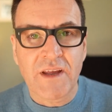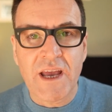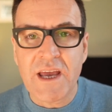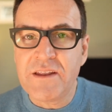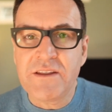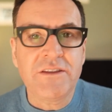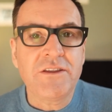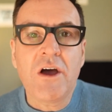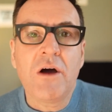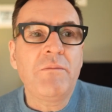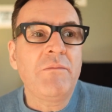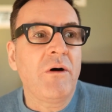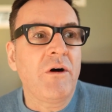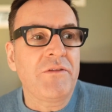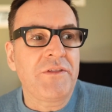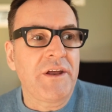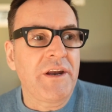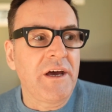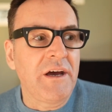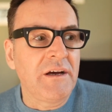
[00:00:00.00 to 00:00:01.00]
No
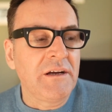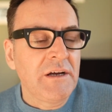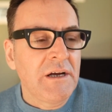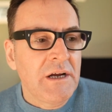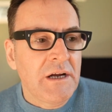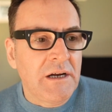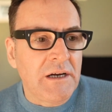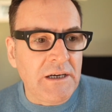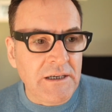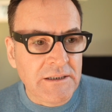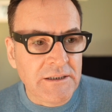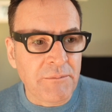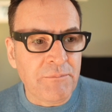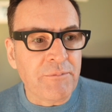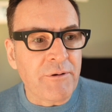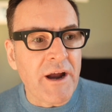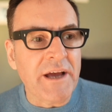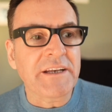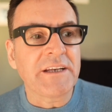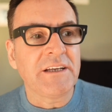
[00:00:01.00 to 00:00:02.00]
more than a
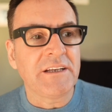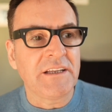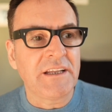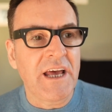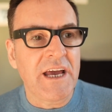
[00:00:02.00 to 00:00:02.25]
pregnant